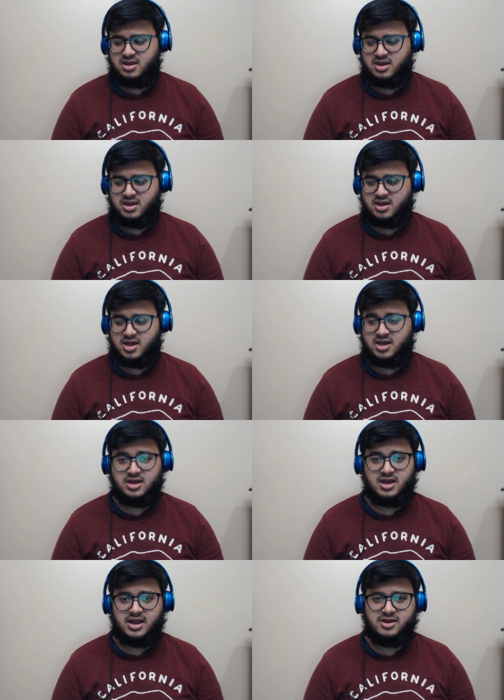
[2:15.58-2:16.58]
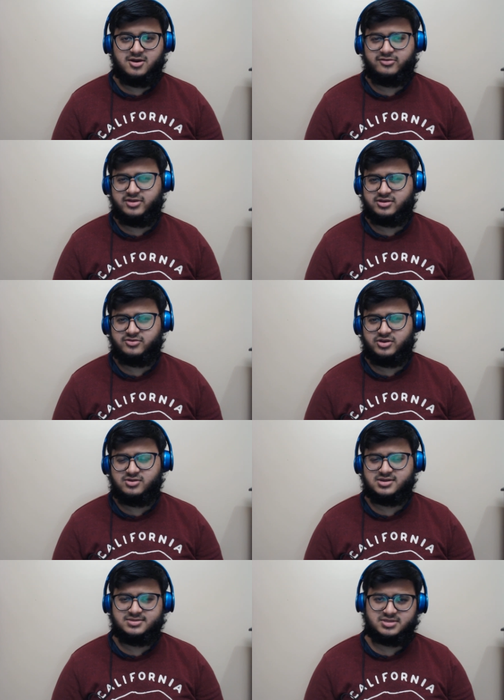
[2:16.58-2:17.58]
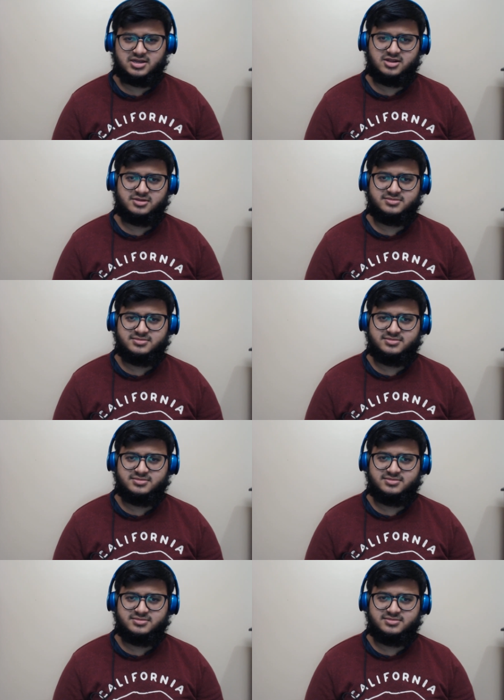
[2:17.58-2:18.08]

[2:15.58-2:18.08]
uh, i know if this video looks a little